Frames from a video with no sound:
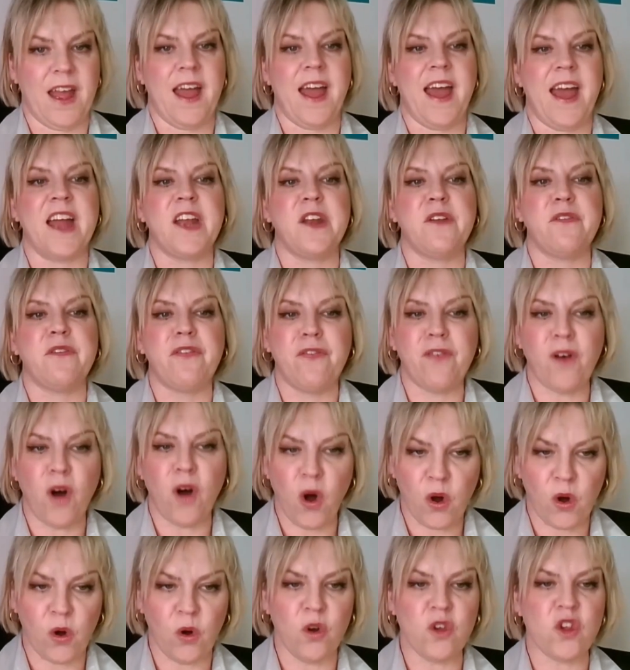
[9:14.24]
and
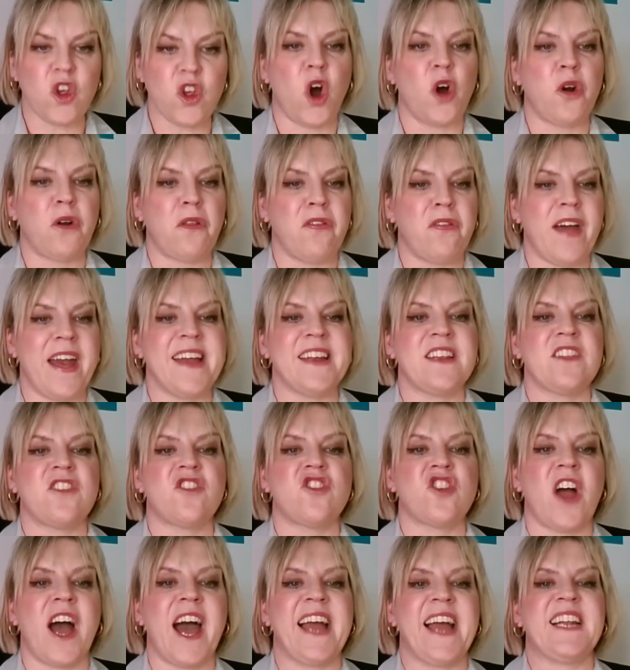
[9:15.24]
focus on their
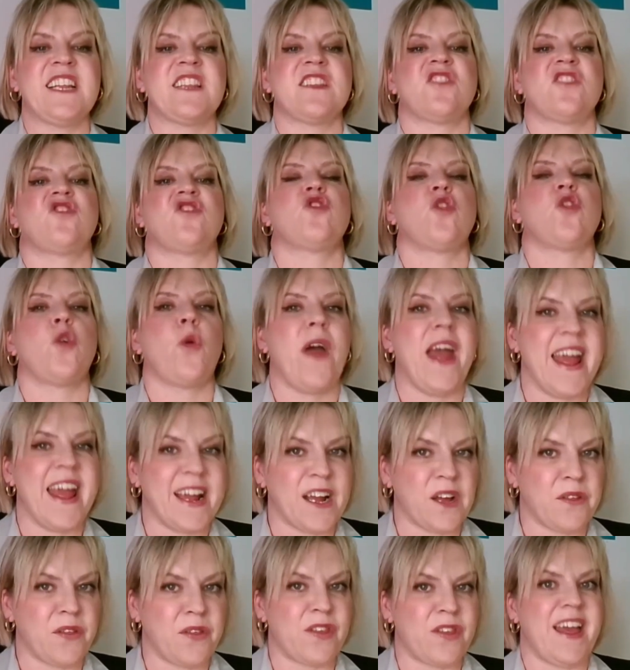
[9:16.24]
child's
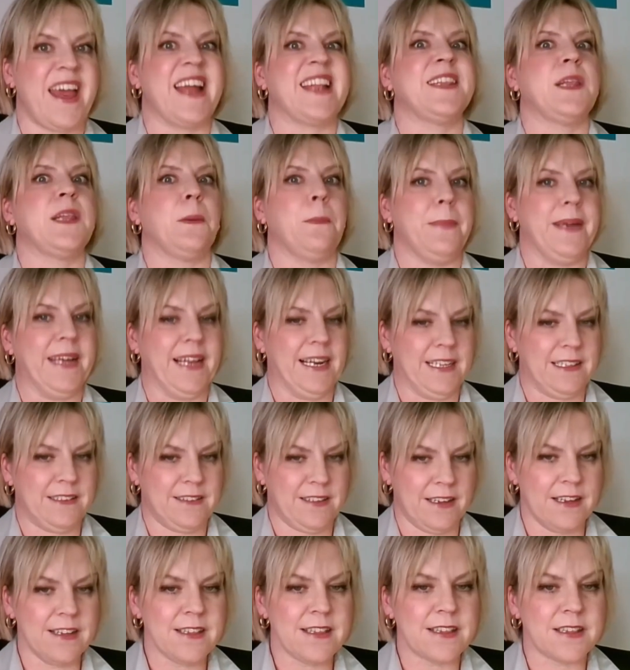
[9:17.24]
strengths and
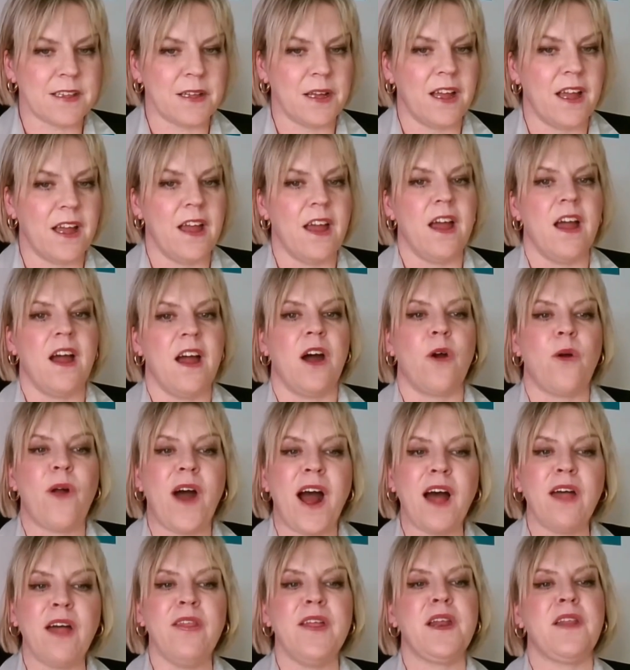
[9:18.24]
abilities
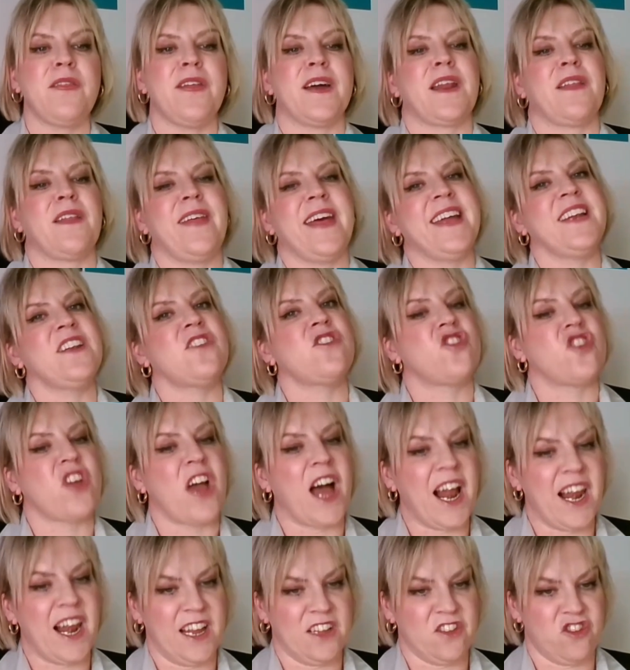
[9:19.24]
rather than their
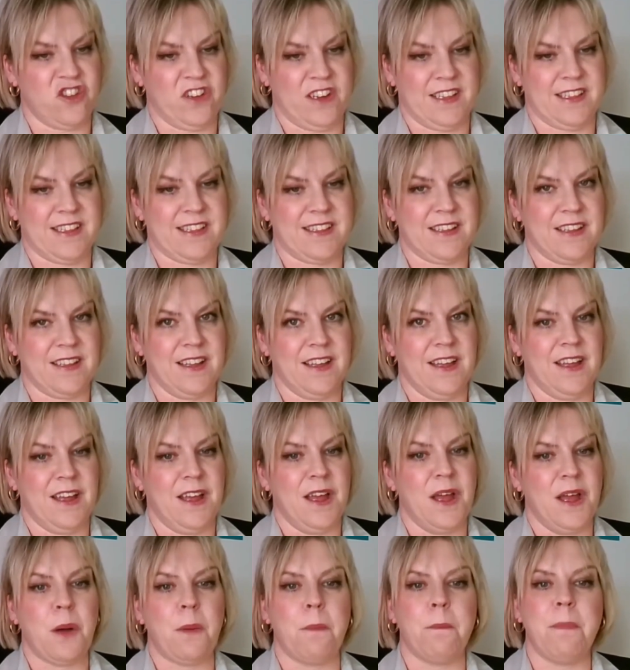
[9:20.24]
challenges.
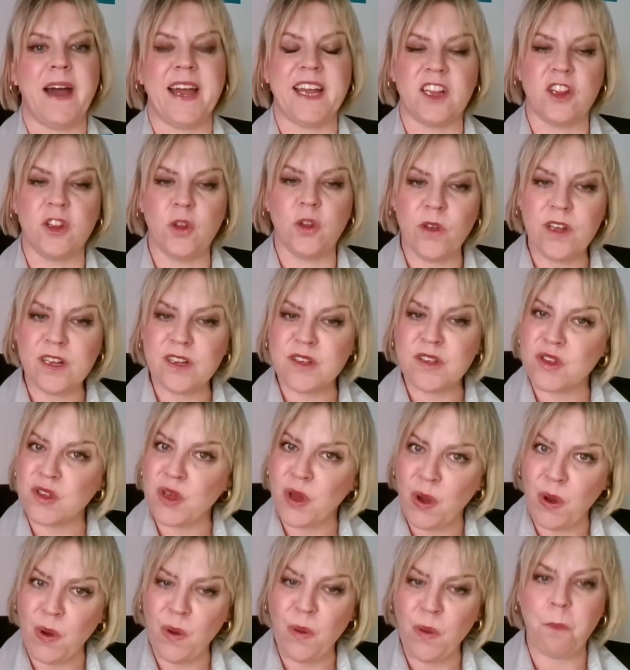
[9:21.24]
By doing
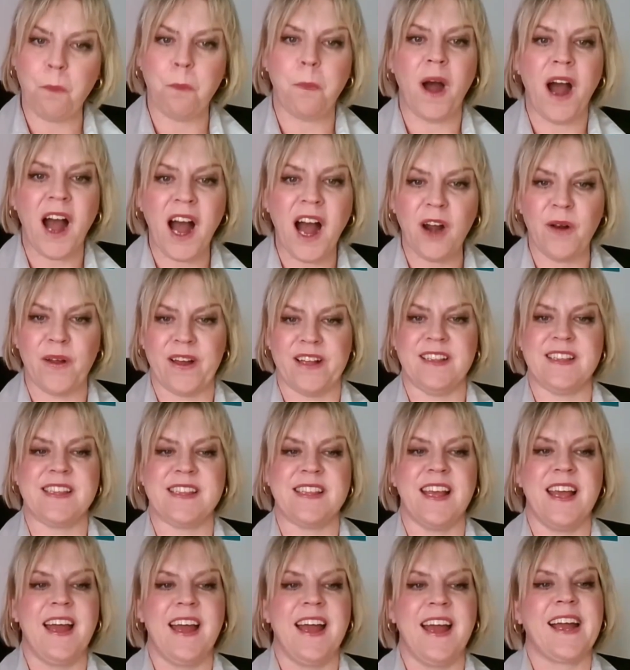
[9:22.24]
so,
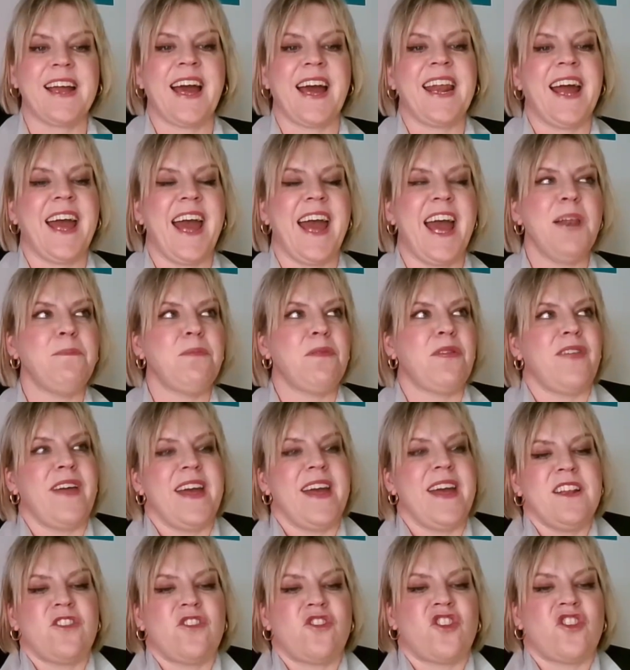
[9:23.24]
parents can help
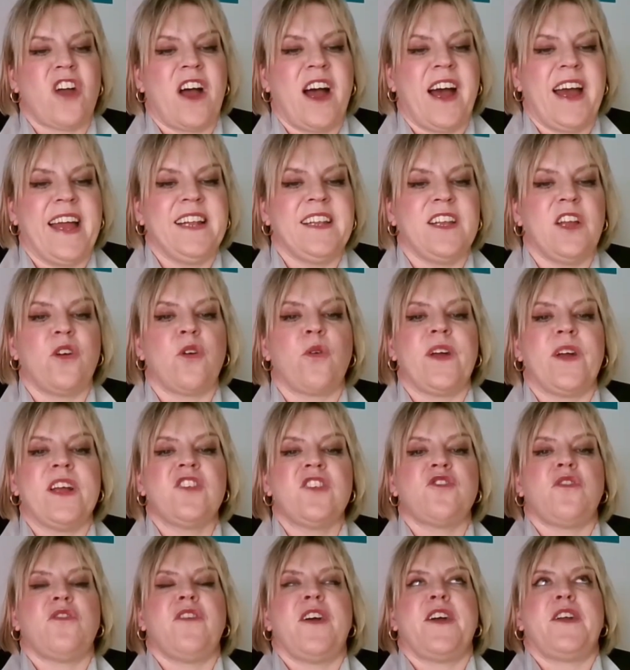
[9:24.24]
their child
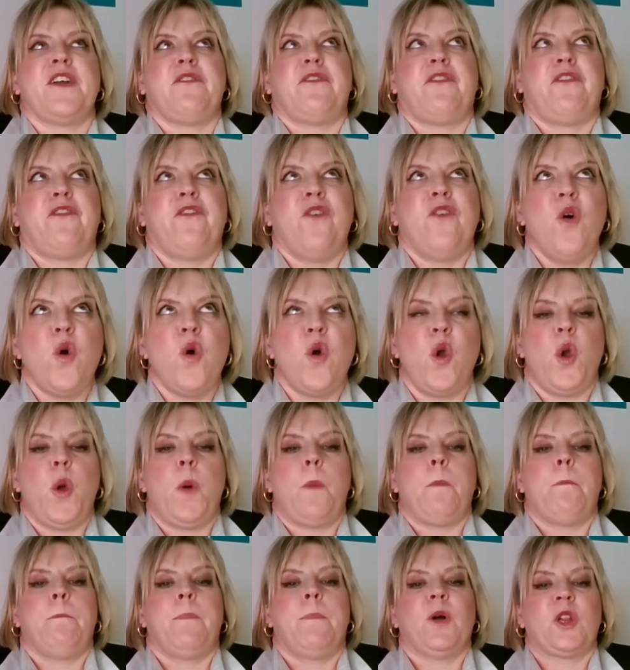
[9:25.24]
reach their full
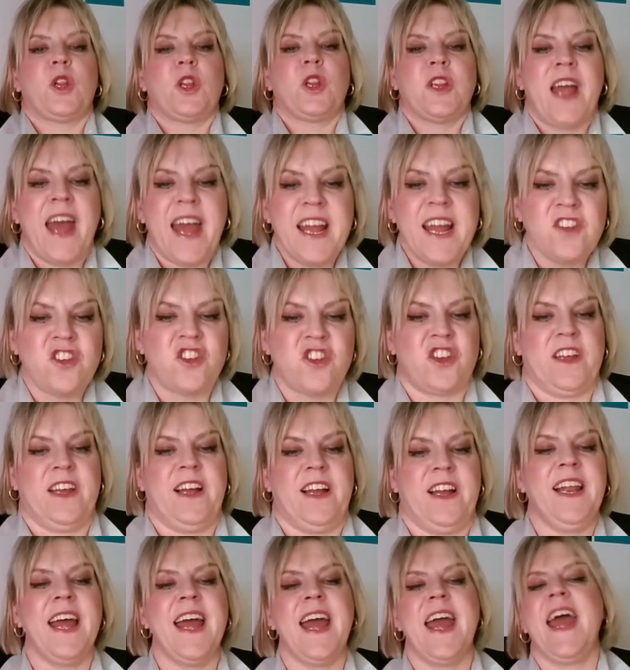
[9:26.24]

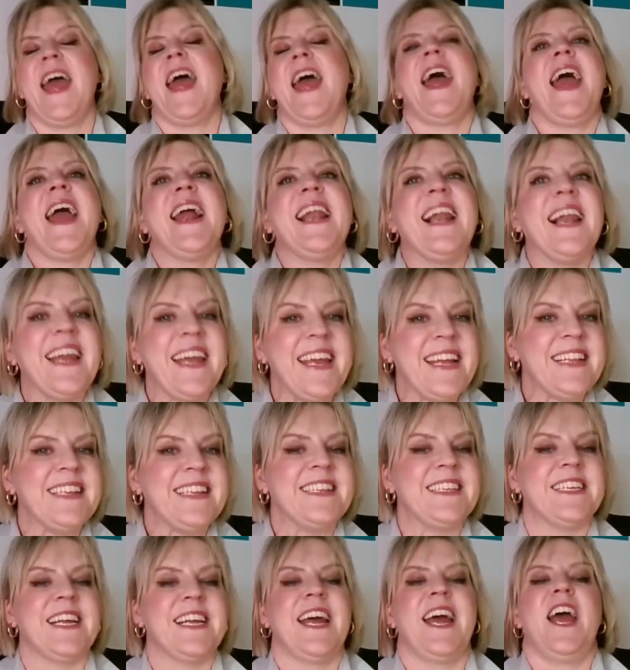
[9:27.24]
potential and
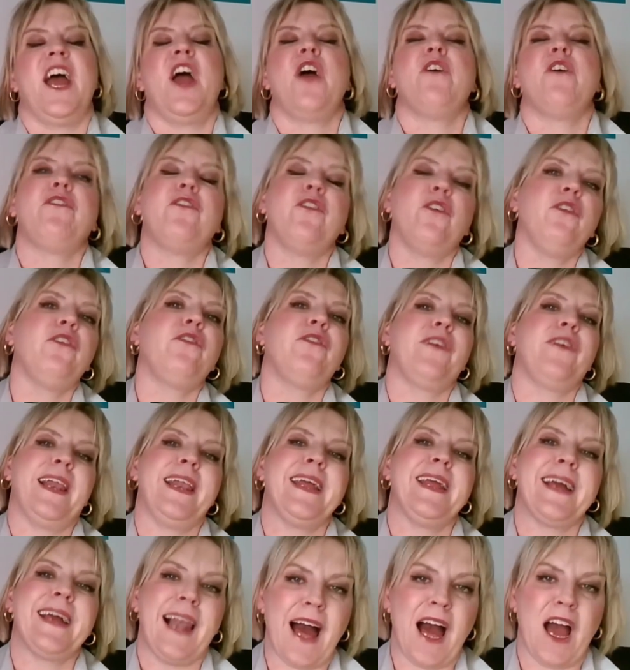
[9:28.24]
lead a
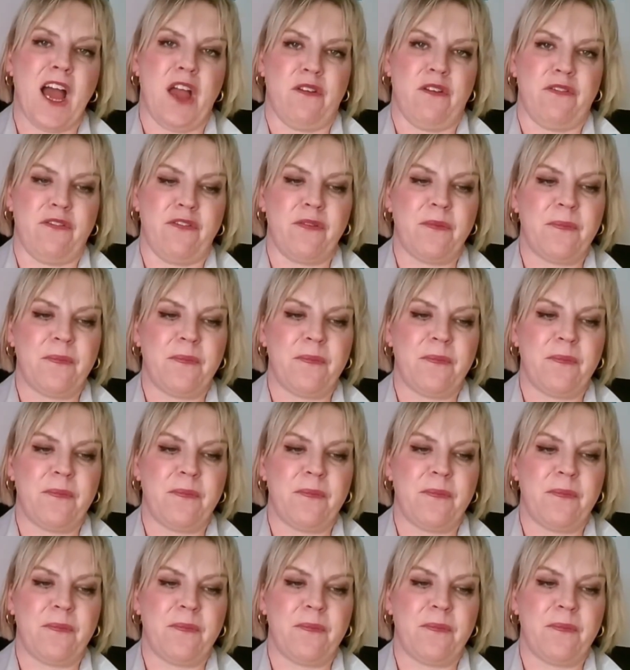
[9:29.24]
fulfilling life.